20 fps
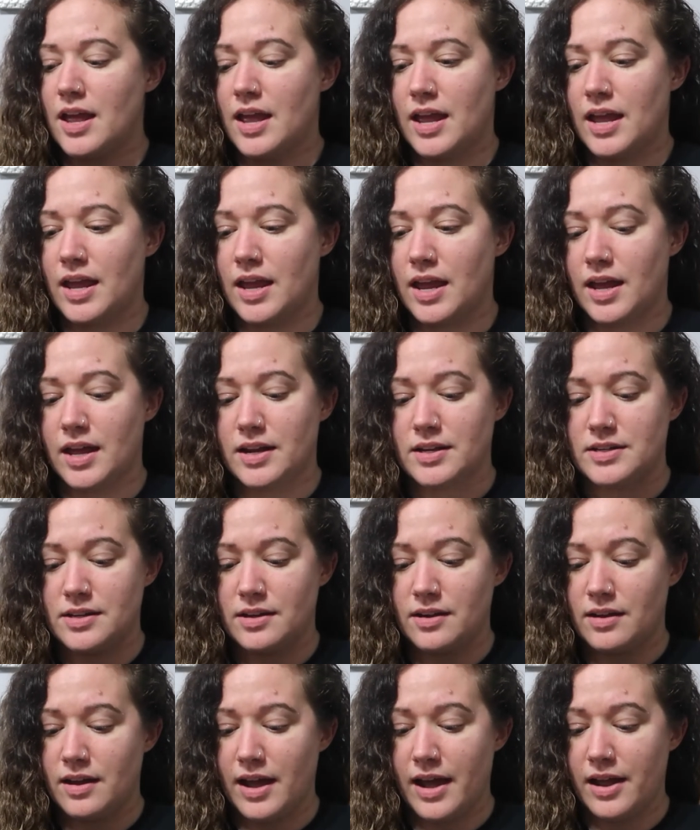and
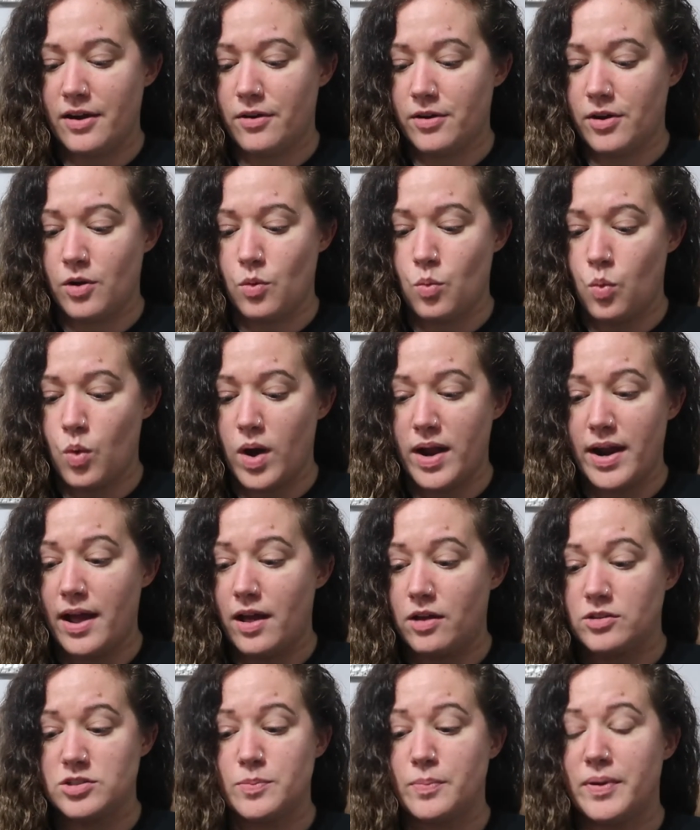I don't know what
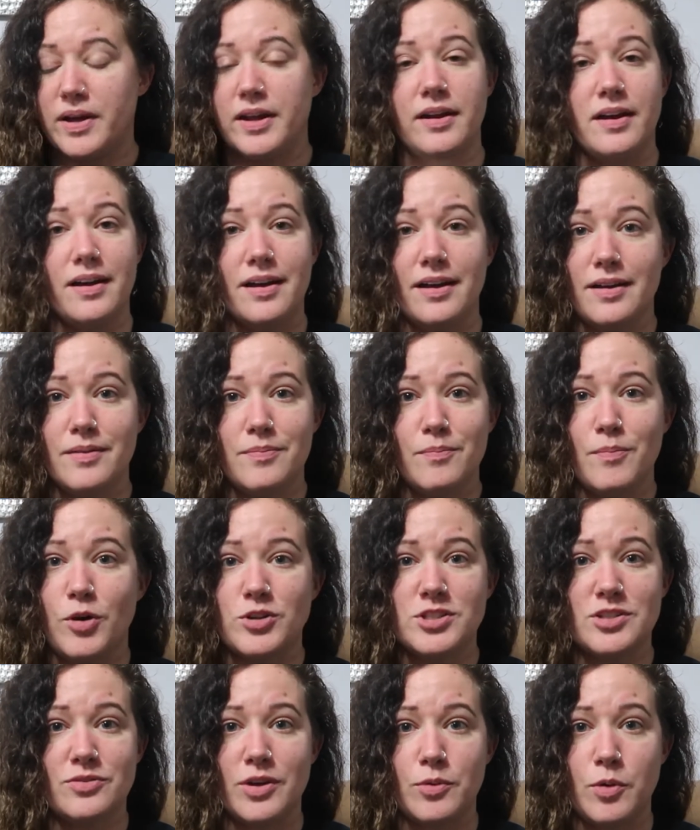else, but
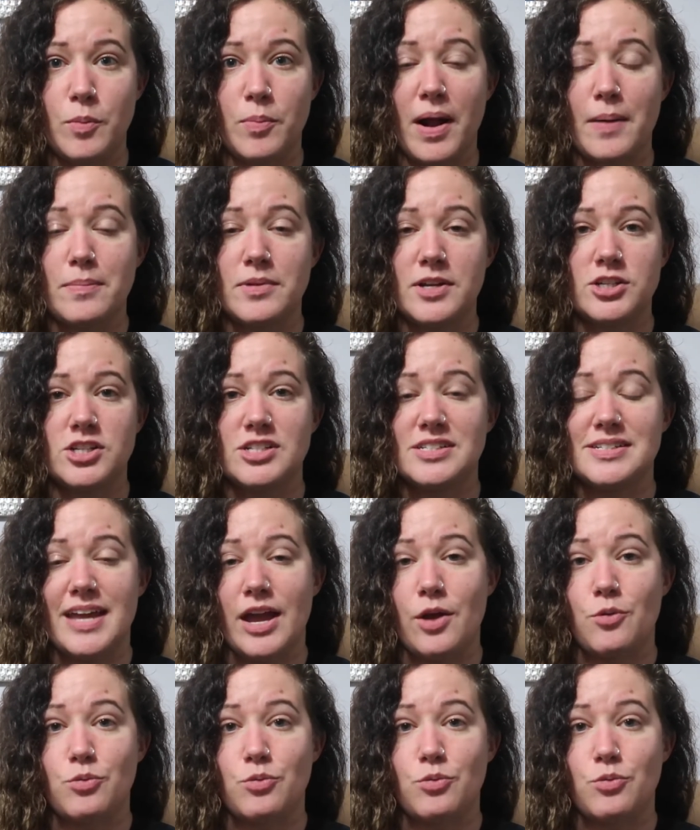most of it will probably just get